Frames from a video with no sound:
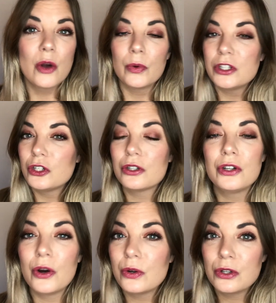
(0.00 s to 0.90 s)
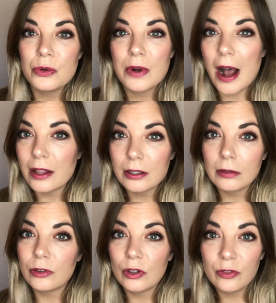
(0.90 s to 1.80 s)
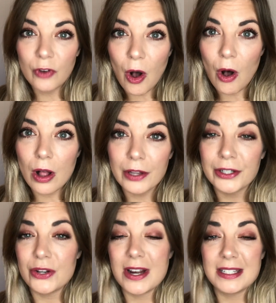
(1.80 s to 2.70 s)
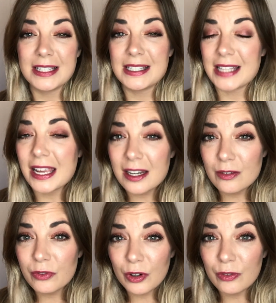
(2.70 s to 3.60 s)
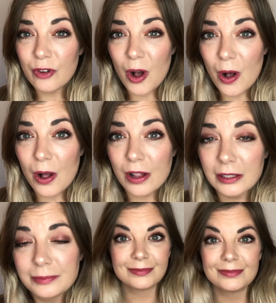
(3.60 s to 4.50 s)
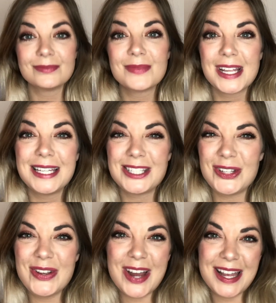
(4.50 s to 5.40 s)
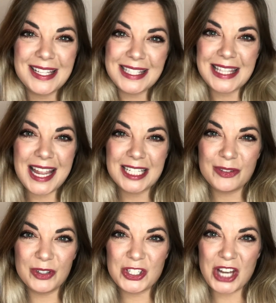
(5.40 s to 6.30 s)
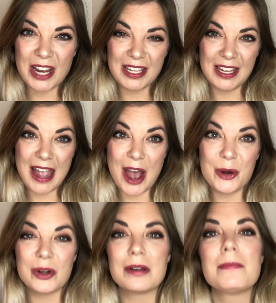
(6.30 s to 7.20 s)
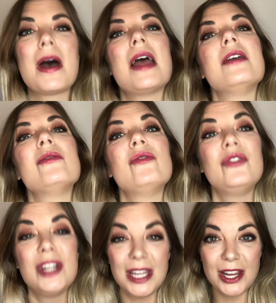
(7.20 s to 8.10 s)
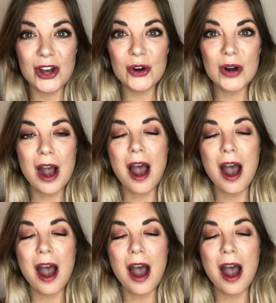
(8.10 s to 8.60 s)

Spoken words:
What's your go-to color for fall? Are you guys excited for fall? So you guys, thanks for checking out my video.